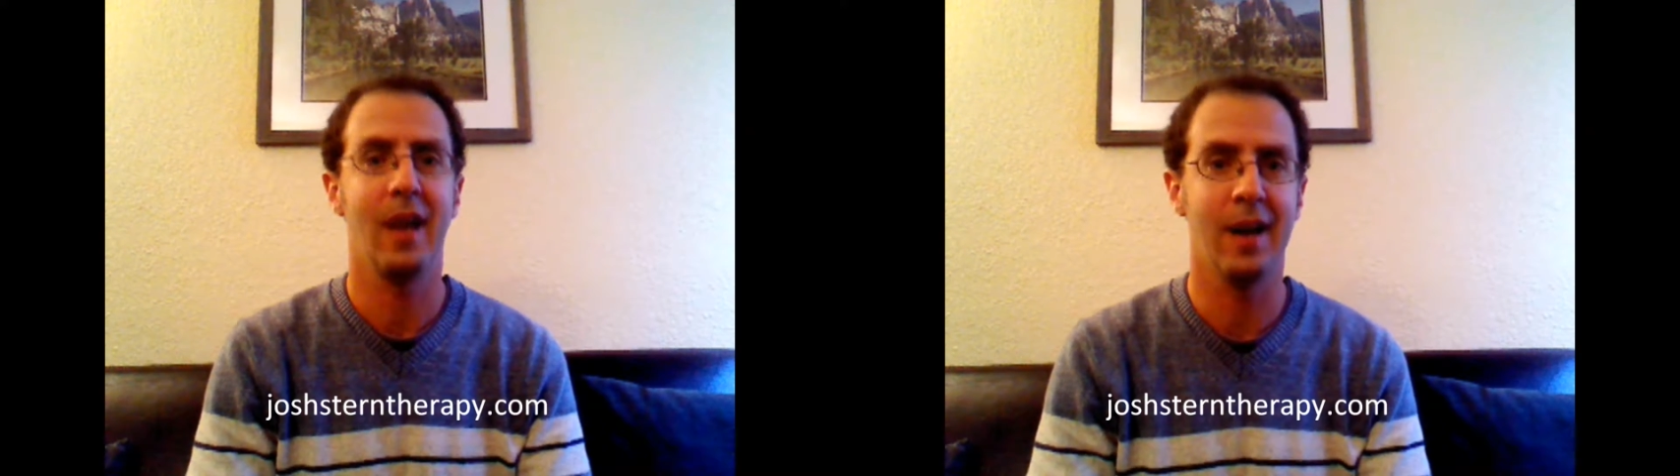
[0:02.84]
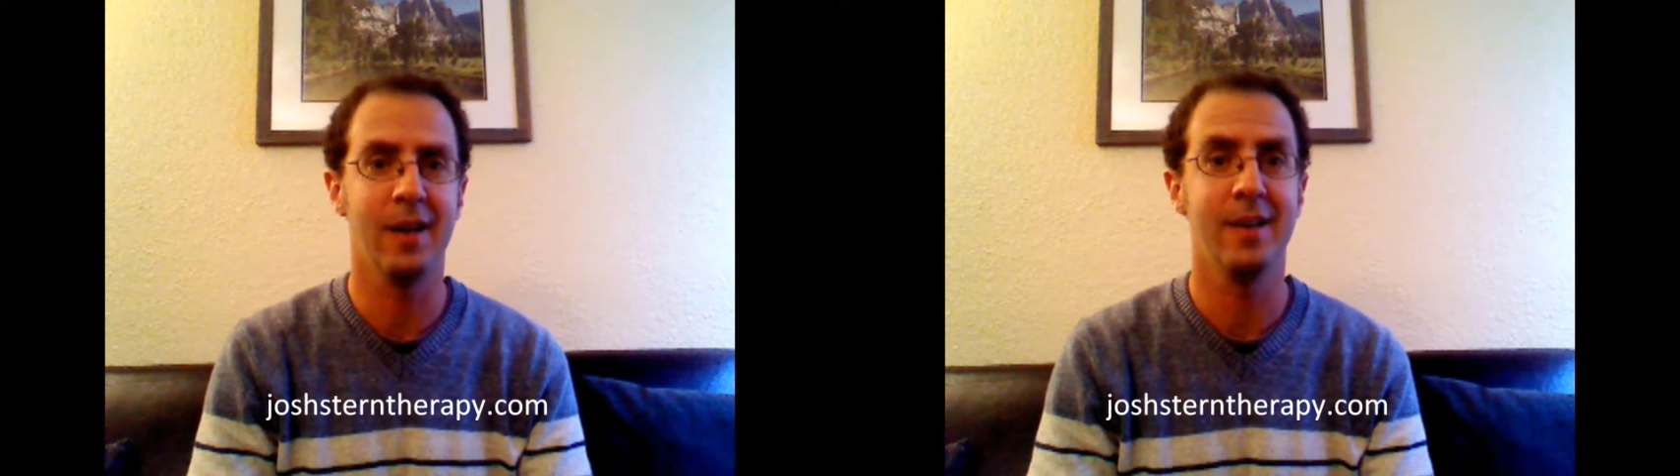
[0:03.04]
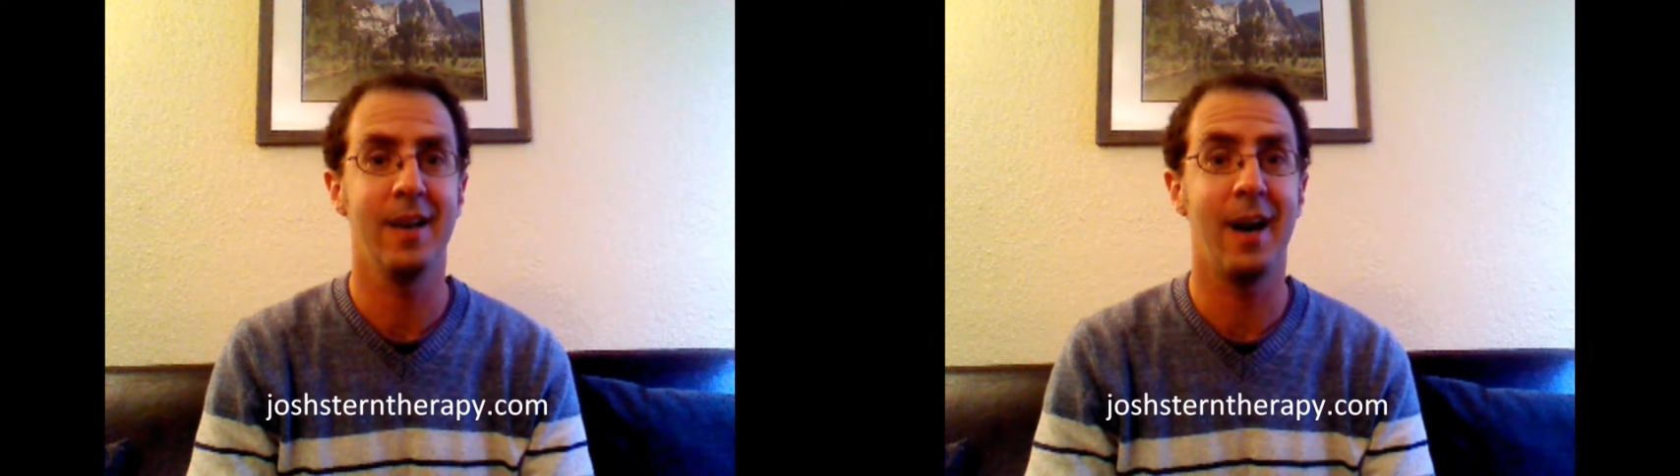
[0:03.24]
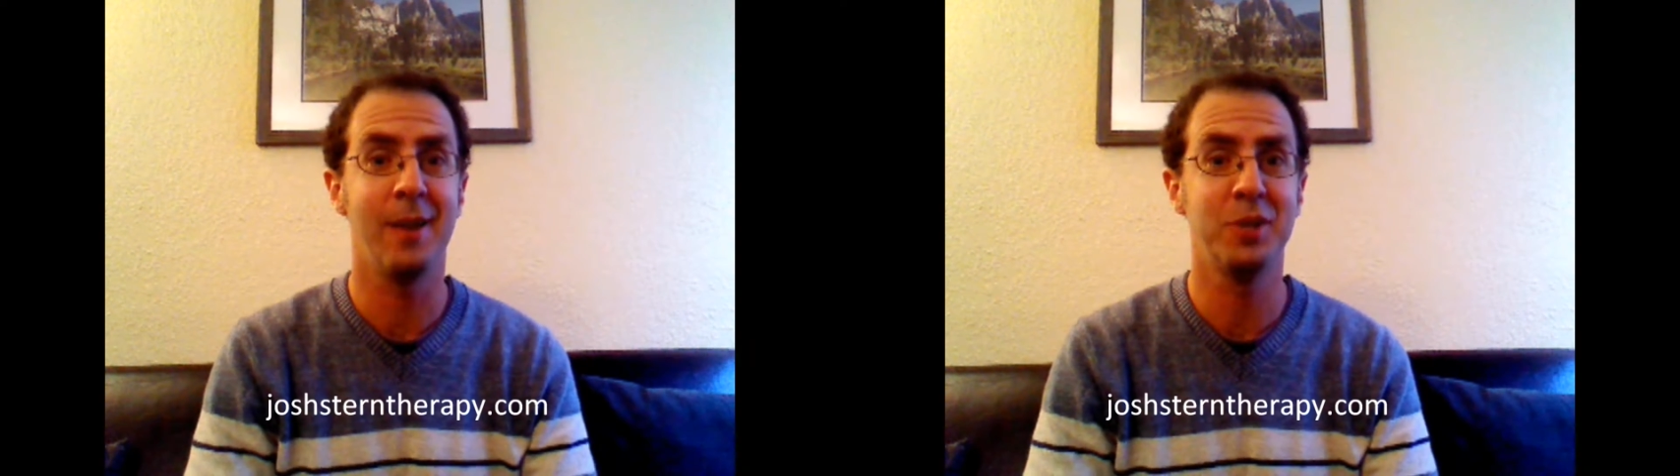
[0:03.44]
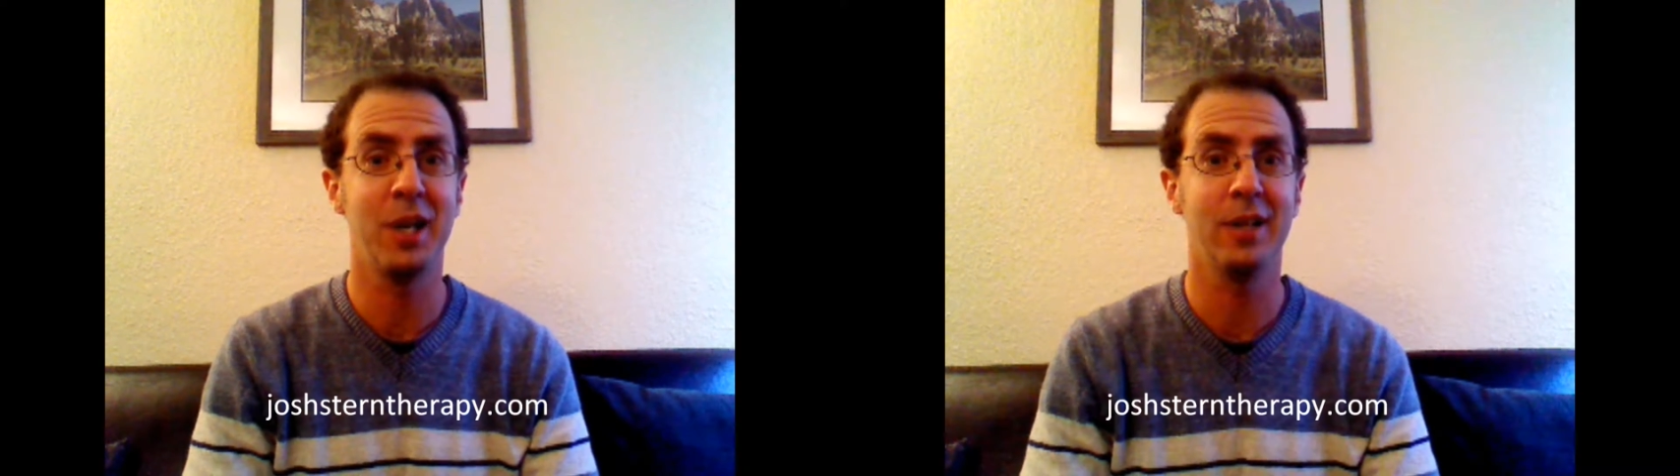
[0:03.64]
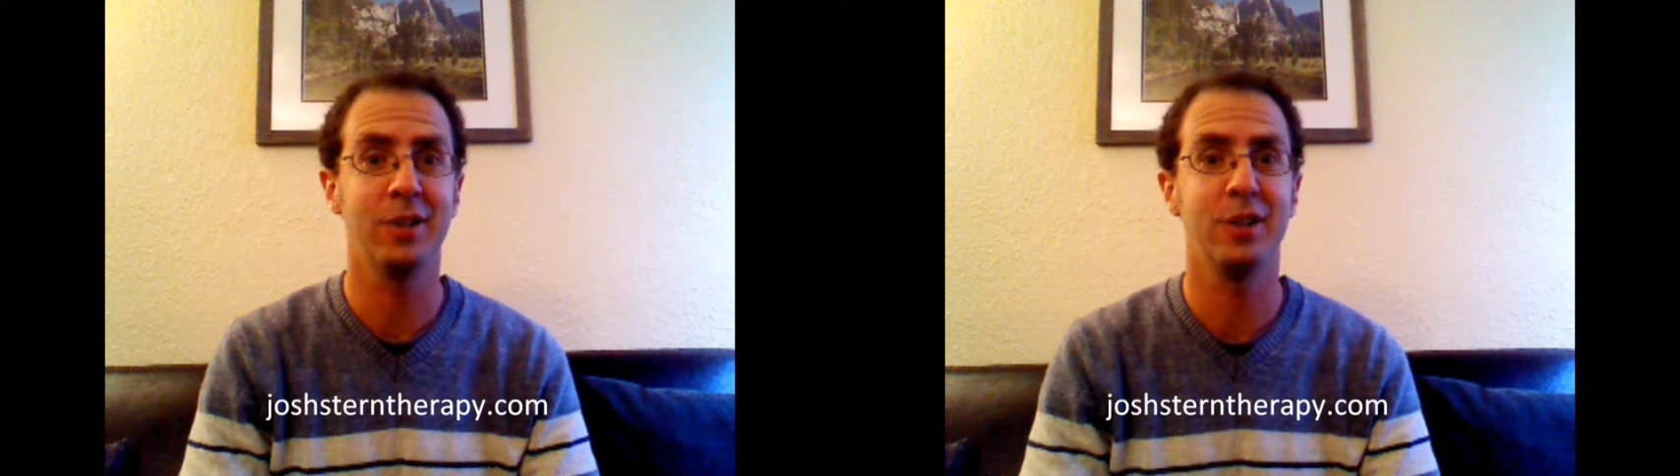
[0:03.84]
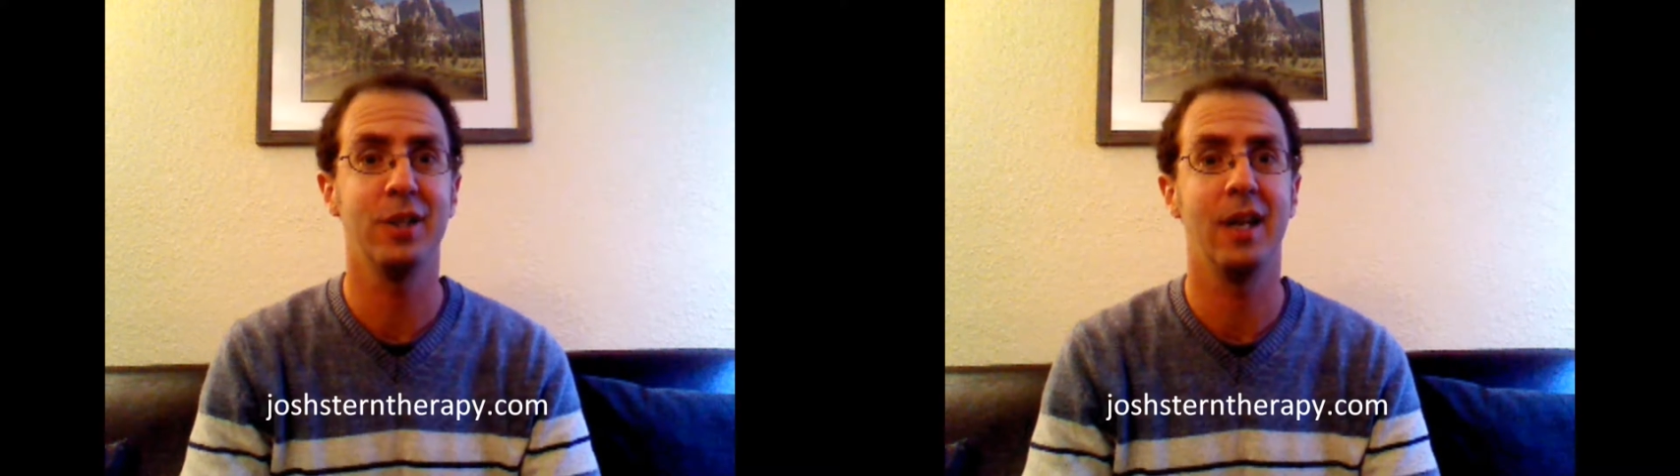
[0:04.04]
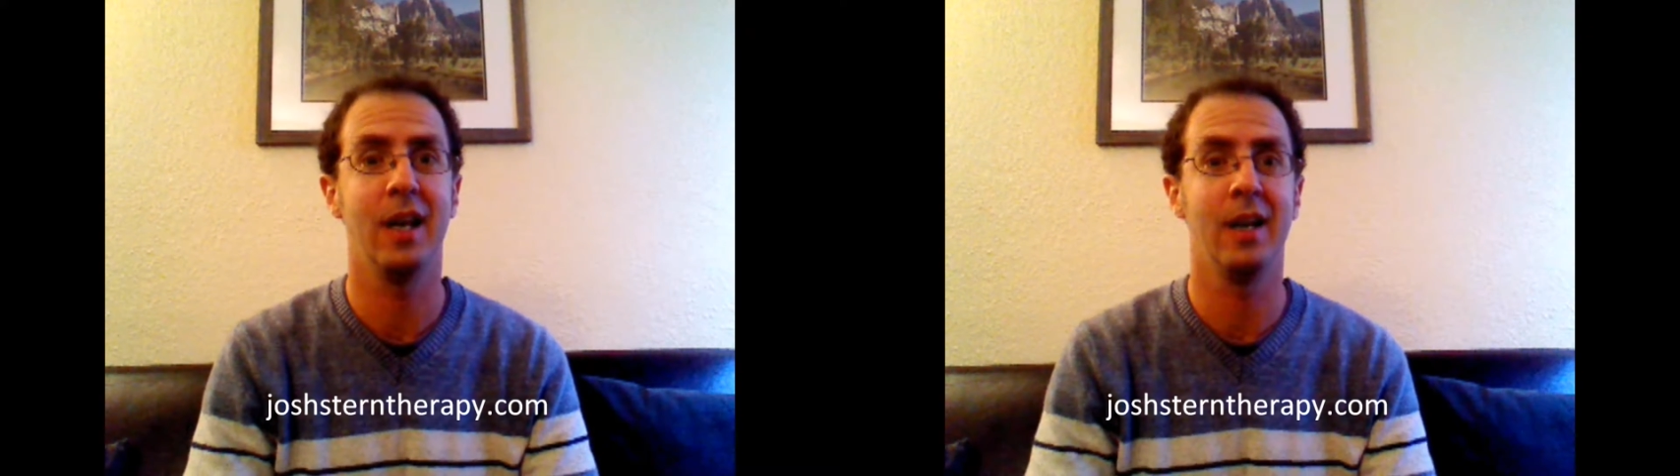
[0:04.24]
Hi, I'm Josh.
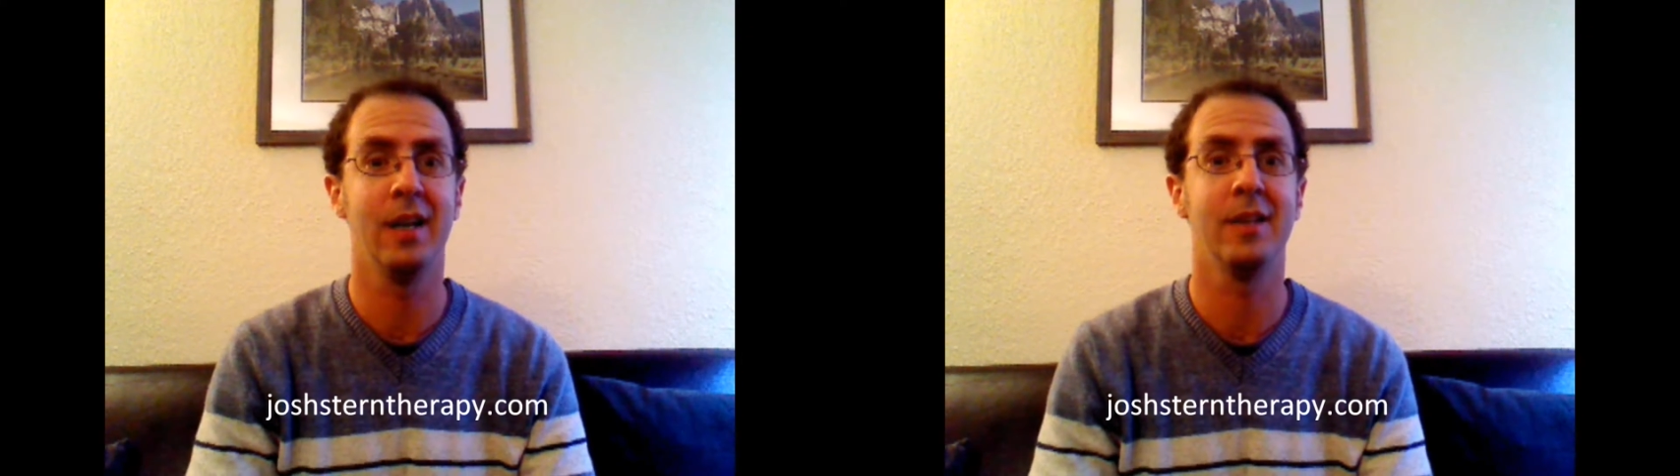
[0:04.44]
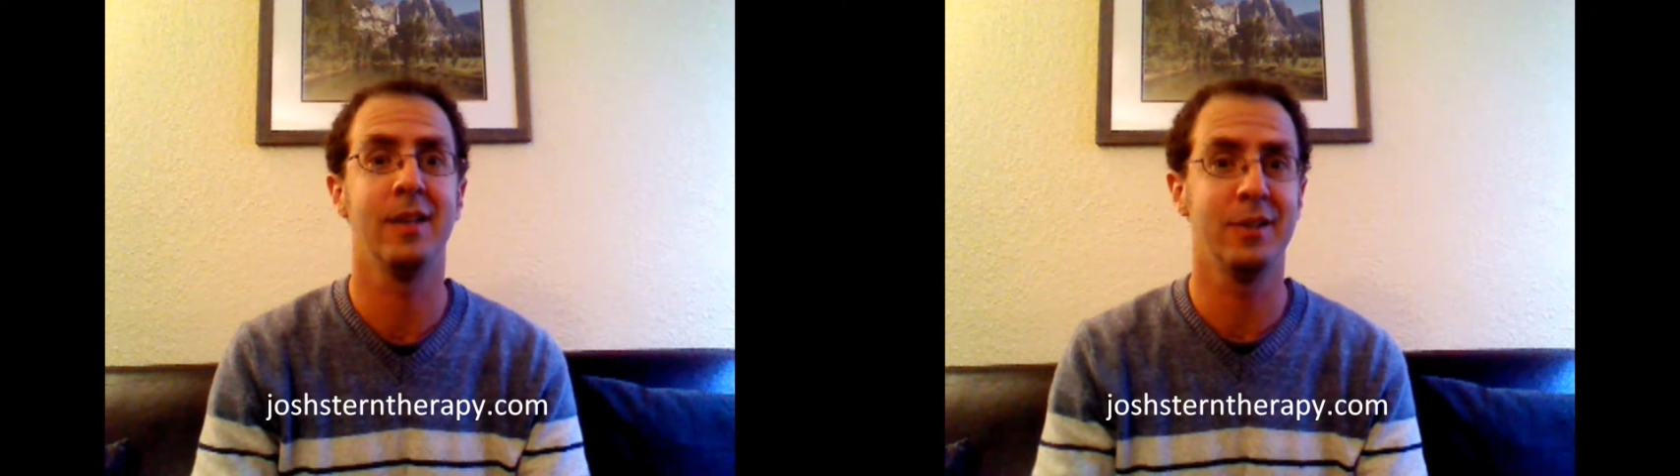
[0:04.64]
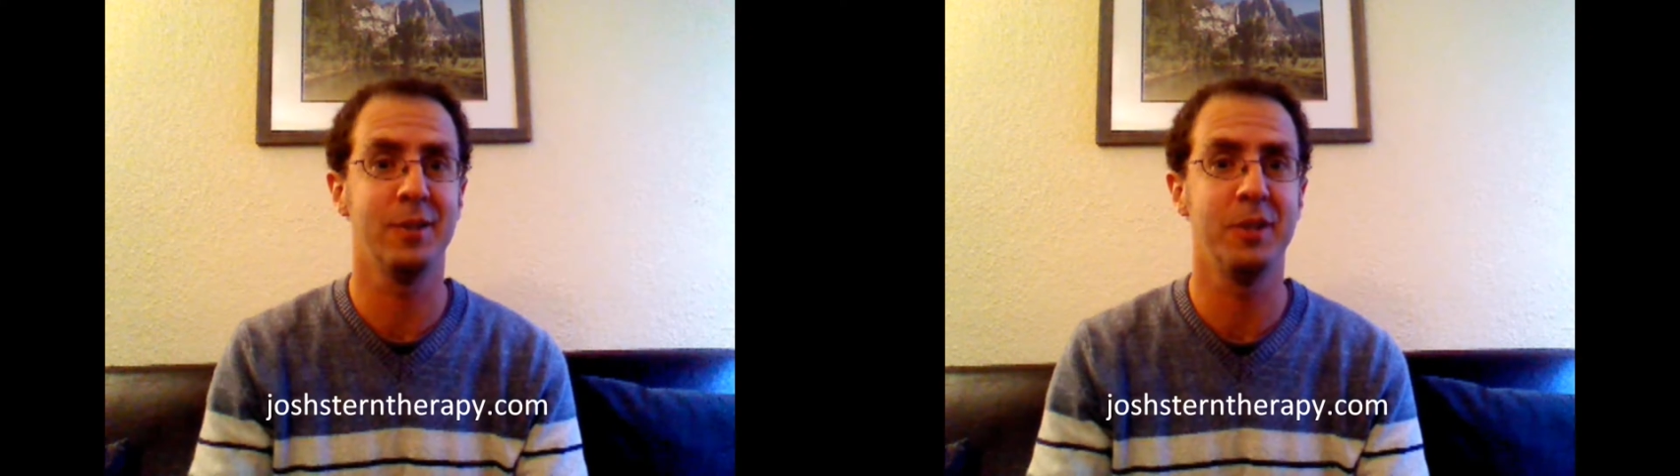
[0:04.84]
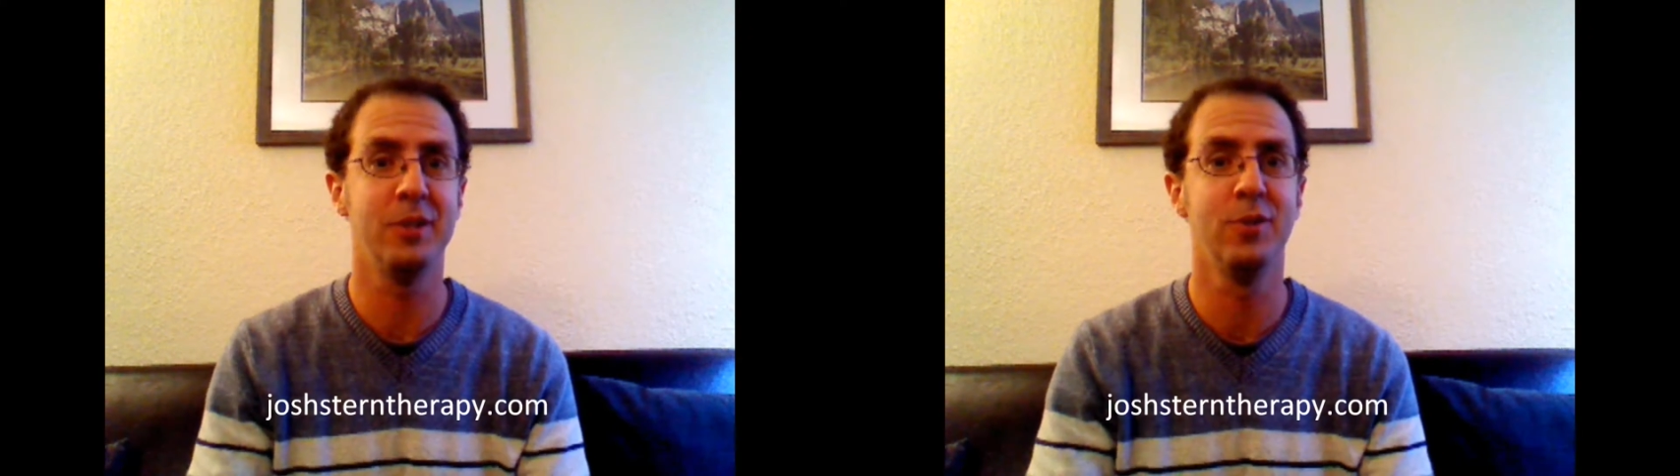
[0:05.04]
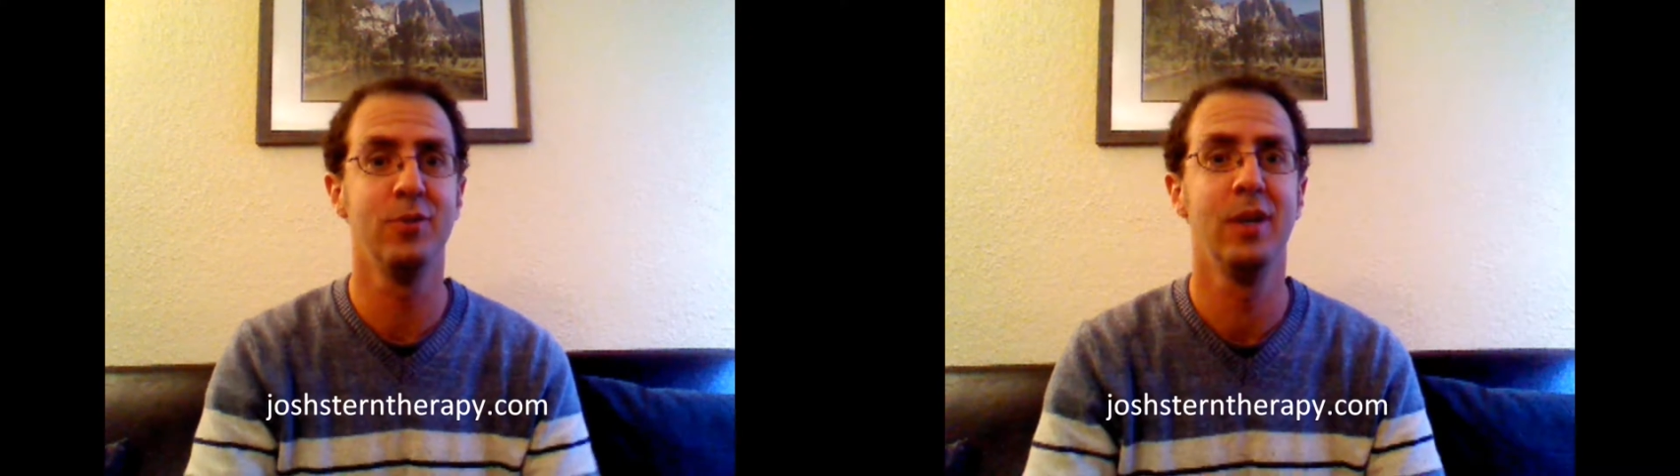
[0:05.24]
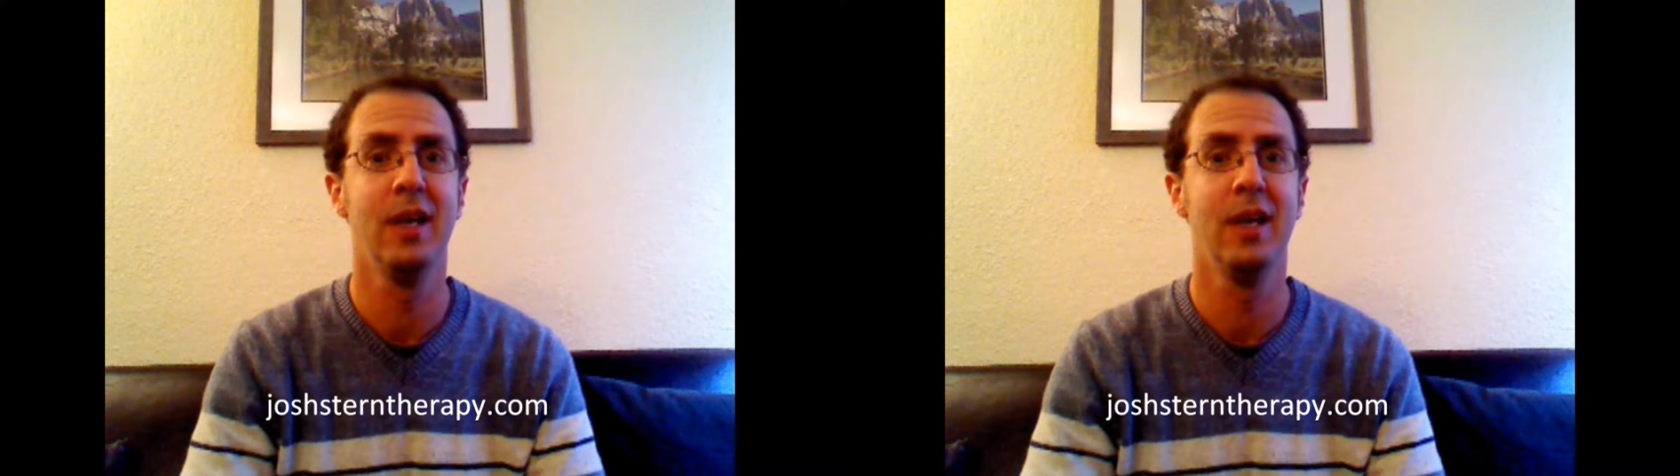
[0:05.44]
Nice to meet you.